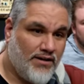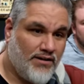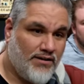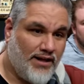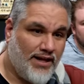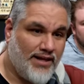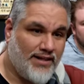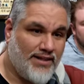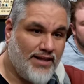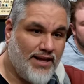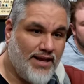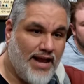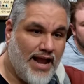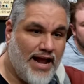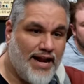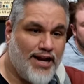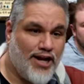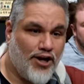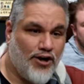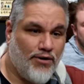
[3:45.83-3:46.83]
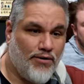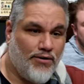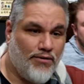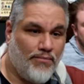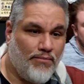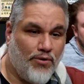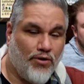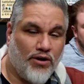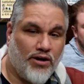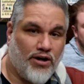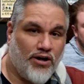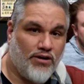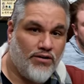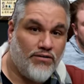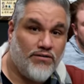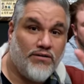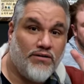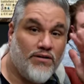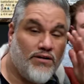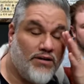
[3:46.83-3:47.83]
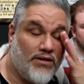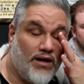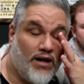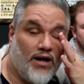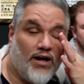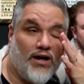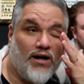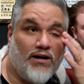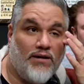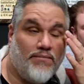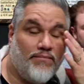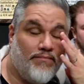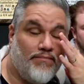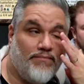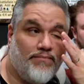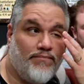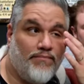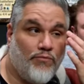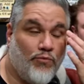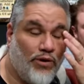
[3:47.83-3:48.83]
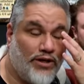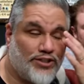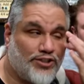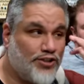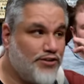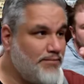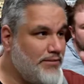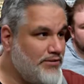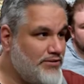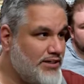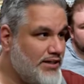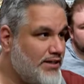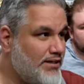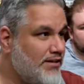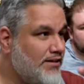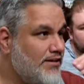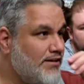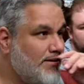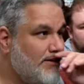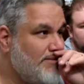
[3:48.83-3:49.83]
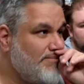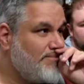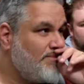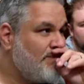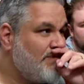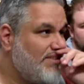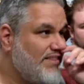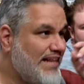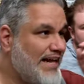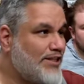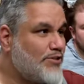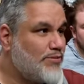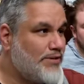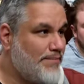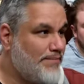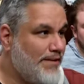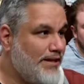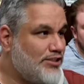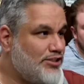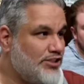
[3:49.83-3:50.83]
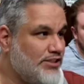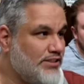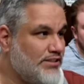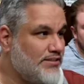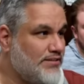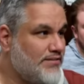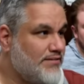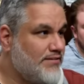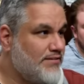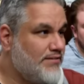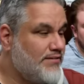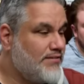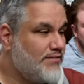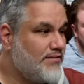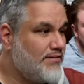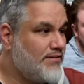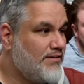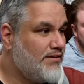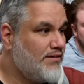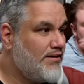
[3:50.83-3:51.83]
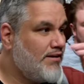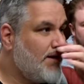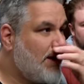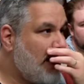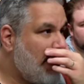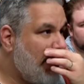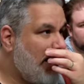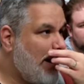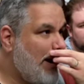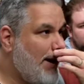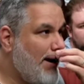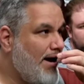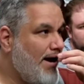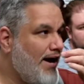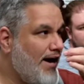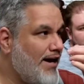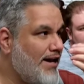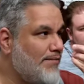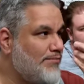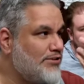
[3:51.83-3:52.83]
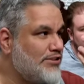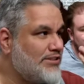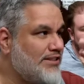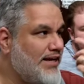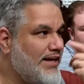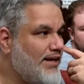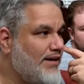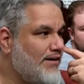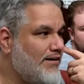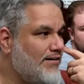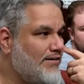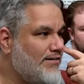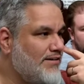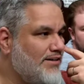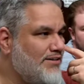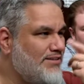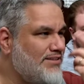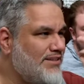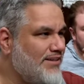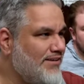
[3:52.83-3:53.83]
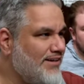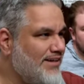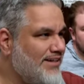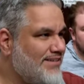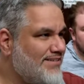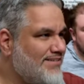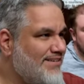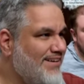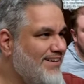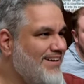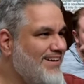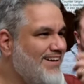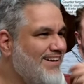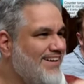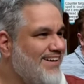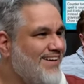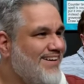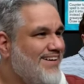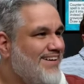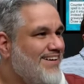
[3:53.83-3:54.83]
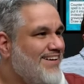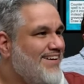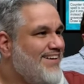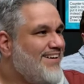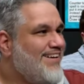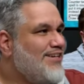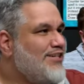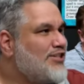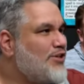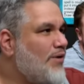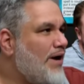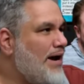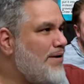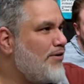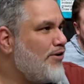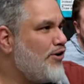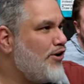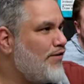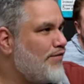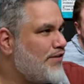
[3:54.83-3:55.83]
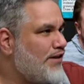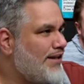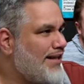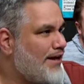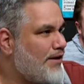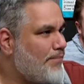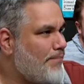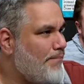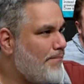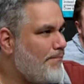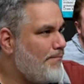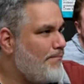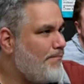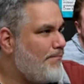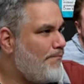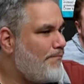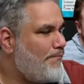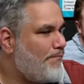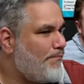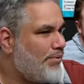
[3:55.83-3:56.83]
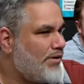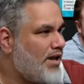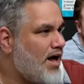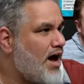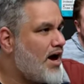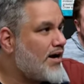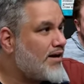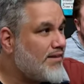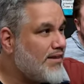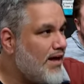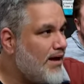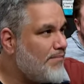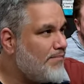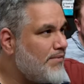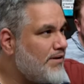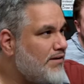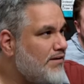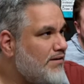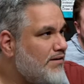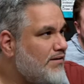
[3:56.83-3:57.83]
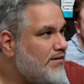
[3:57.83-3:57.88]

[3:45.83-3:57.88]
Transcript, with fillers: Like the Ennio Morricone um, Western music, that's what it mentions. And I'm just like, are you serious? So I don't know if they like block them.